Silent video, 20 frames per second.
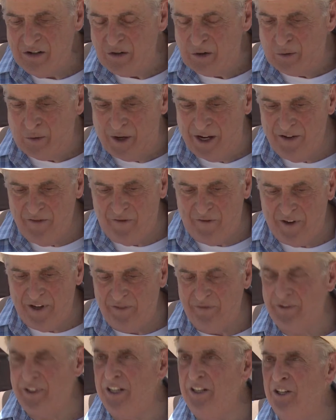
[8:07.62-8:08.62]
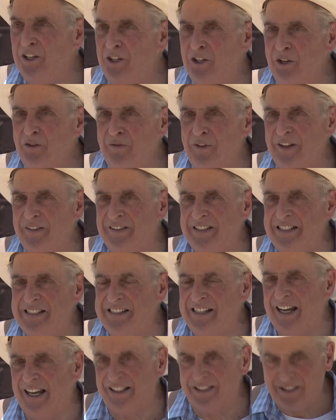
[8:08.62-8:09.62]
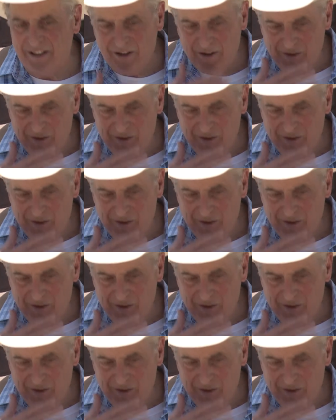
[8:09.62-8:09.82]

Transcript: the 150, the 256,